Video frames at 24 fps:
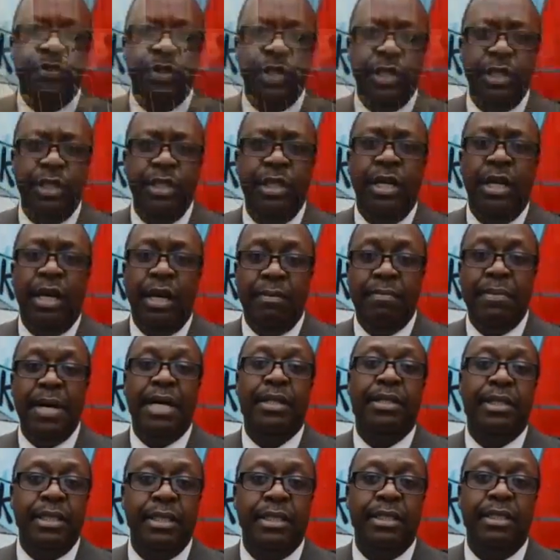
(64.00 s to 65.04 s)
feel
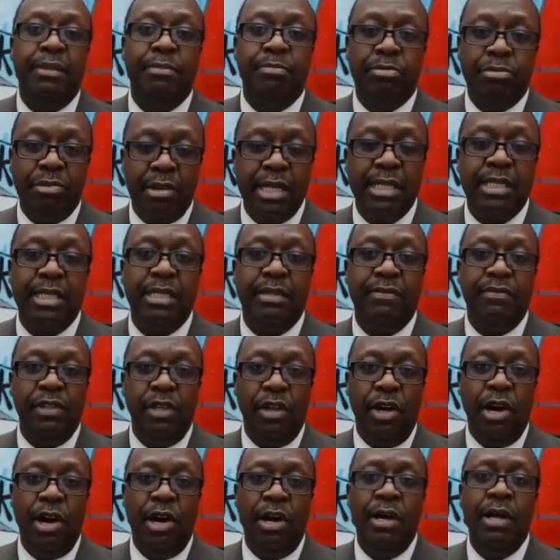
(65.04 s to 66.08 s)
about this suppressive
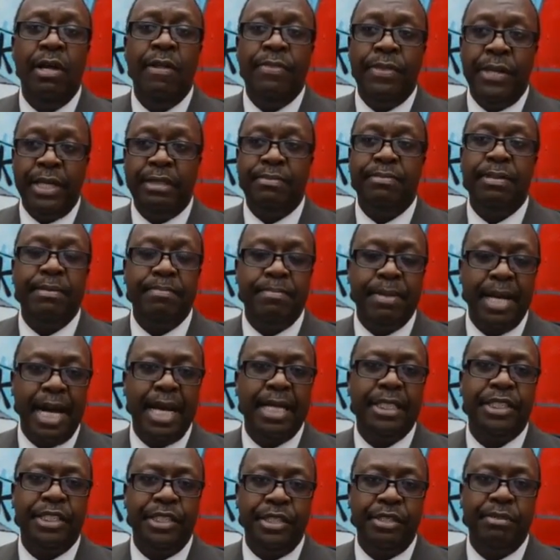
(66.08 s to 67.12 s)
law that's been
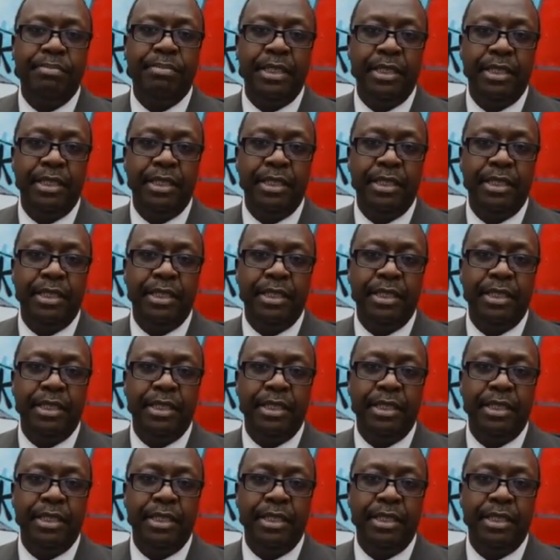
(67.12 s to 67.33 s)
passed here in